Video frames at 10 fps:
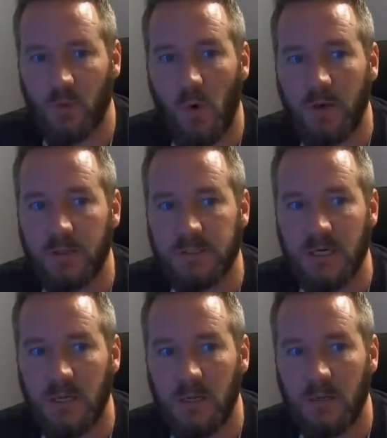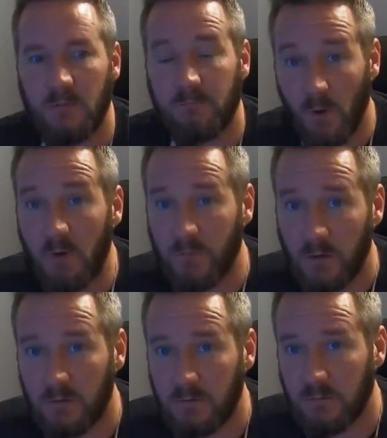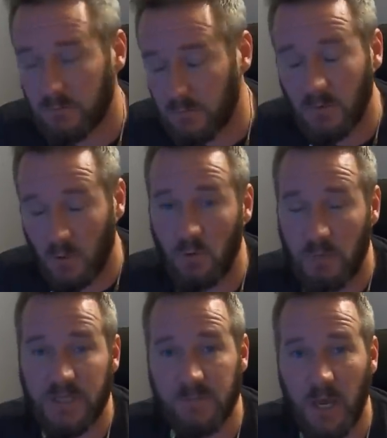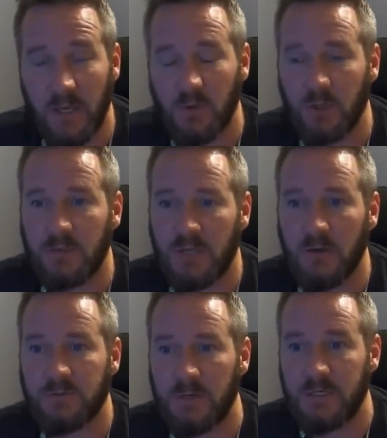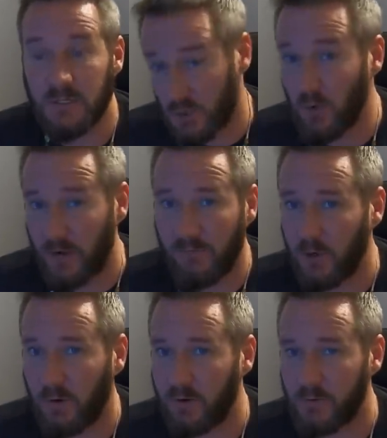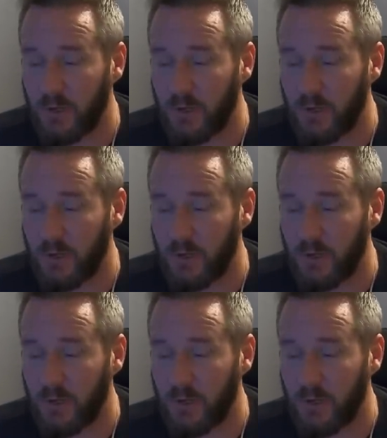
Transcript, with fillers: One is Volvo, who makes my engine, tells me to do it every oil